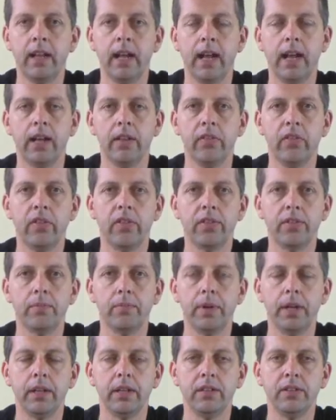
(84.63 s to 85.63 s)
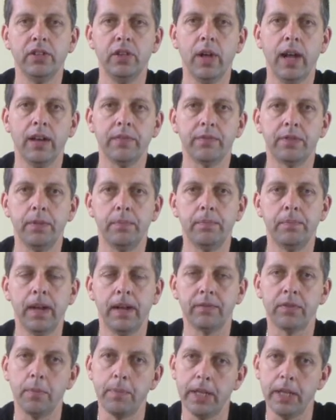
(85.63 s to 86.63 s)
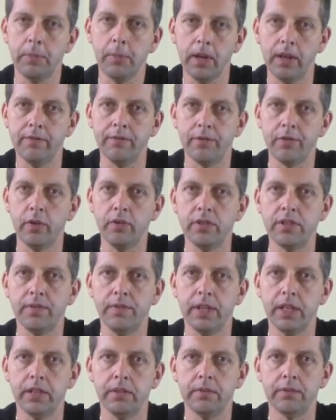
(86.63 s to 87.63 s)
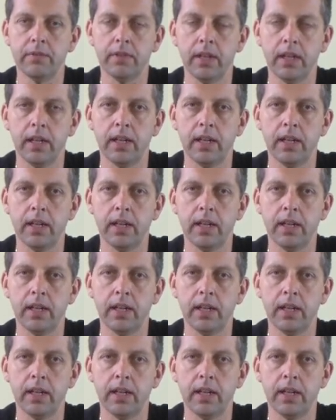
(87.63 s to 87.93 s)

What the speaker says: but you have to have the people in front of you,